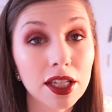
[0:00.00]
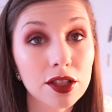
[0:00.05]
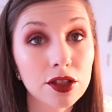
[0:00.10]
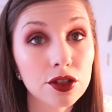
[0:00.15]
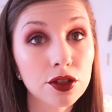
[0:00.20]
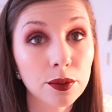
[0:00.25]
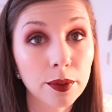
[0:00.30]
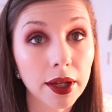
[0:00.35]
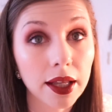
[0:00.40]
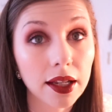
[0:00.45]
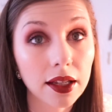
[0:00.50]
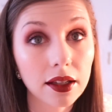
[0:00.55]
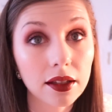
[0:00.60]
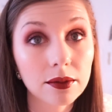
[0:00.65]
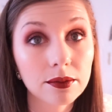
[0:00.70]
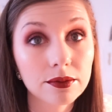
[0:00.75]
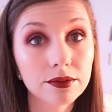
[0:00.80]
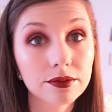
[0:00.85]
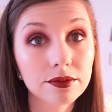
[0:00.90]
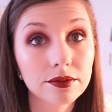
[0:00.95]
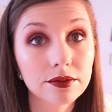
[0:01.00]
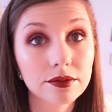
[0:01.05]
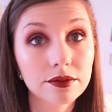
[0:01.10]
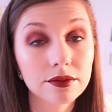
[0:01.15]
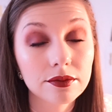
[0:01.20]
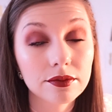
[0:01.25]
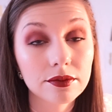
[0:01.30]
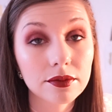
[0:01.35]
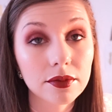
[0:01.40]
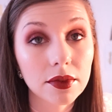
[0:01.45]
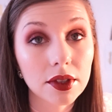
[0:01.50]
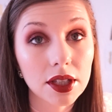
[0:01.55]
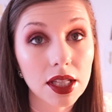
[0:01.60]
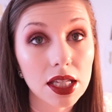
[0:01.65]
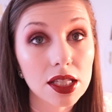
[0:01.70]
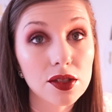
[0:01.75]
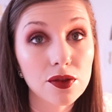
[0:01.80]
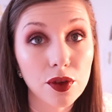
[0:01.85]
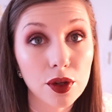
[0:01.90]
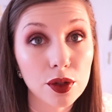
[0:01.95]
It's dramatic.
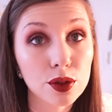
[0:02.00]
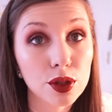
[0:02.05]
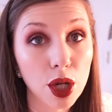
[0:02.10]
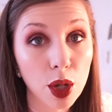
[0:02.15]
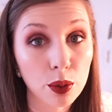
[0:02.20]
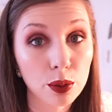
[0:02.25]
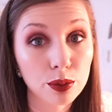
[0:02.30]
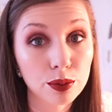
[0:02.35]
That's faux show.